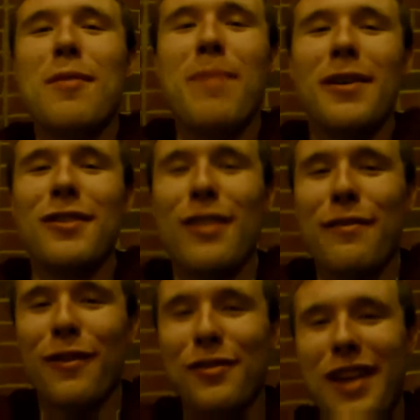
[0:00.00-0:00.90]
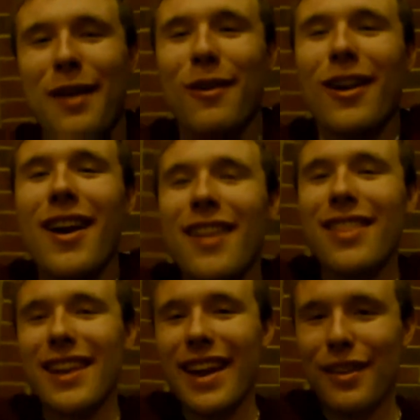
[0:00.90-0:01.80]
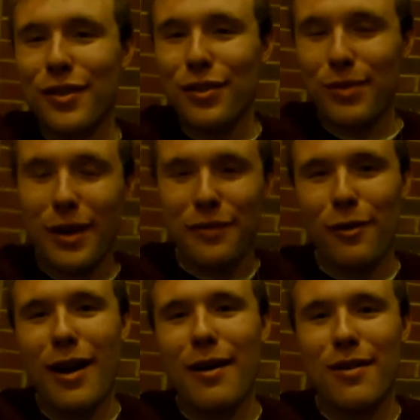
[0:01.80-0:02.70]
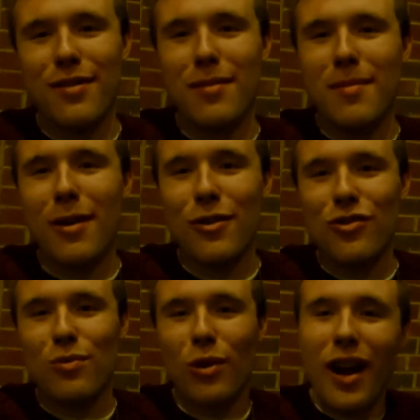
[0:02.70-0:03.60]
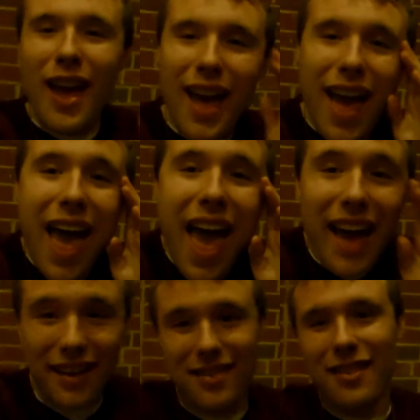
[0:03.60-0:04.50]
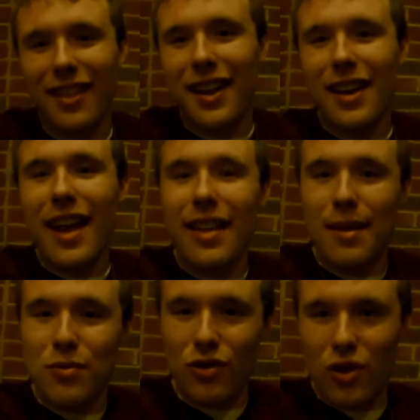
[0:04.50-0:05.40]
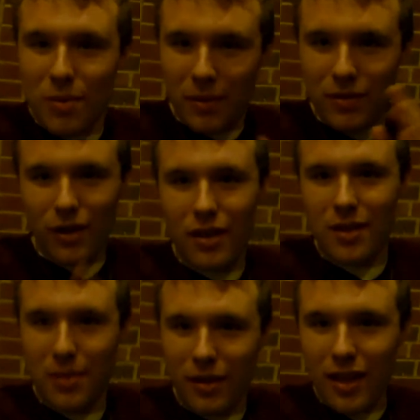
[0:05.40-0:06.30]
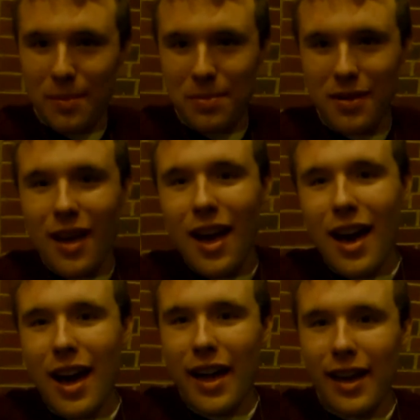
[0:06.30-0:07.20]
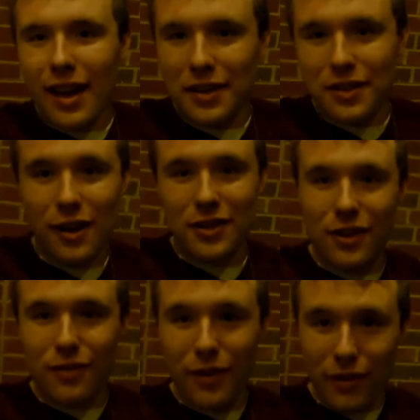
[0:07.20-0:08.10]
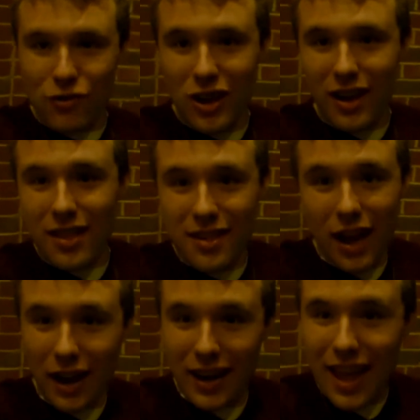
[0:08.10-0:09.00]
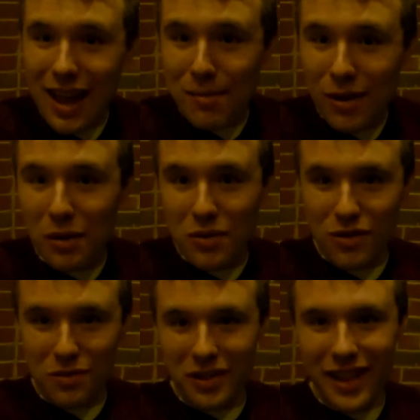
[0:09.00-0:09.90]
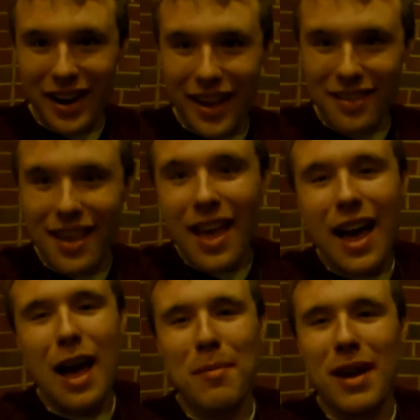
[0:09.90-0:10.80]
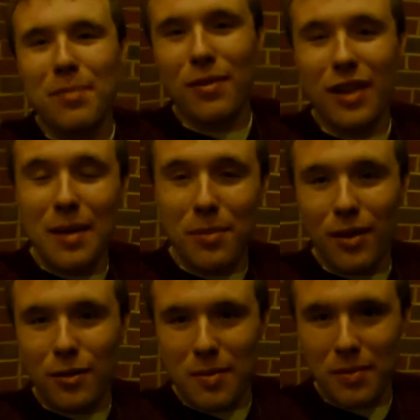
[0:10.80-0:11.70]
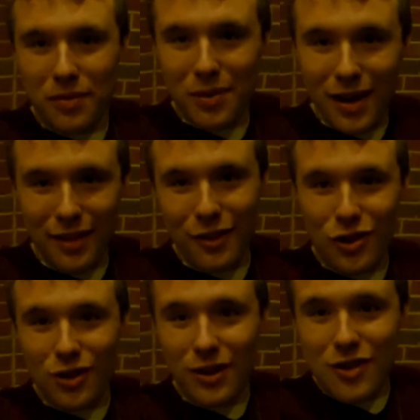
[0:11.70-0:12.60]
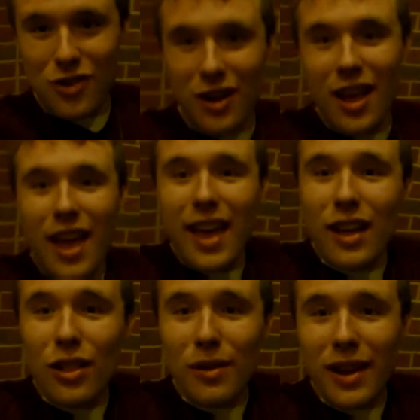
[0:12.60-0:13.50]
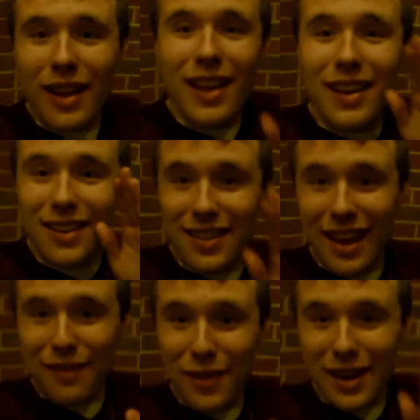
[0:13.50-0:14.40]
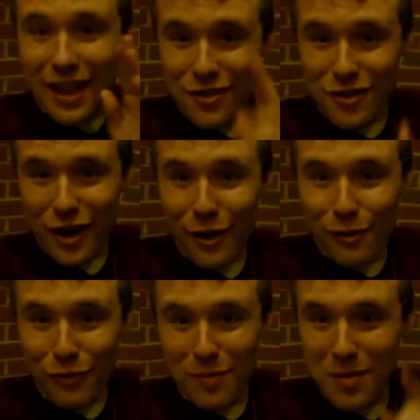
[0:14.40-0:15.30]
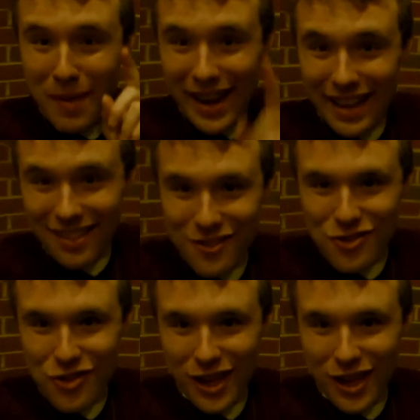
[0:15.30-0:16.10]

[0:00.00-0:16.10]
compared to the first hour, the next 3 or 4 hours of the march were excellent. As I'm sure you probably saw in some of the clips, I got to talk to Father Jenkins on camera, which is really nice. I met up with a couple other people from New Catholic Generation, including David and Joe from the main NCG